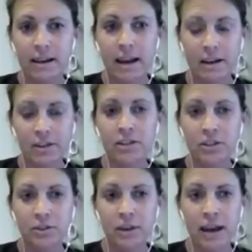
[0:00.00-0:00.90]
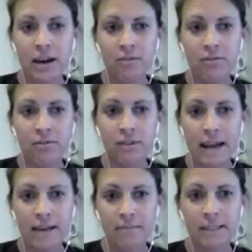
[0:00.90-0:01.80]
actually do have
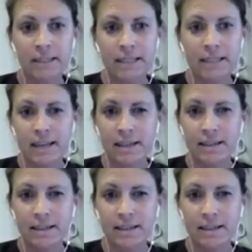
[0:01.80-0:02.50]
Lyme's and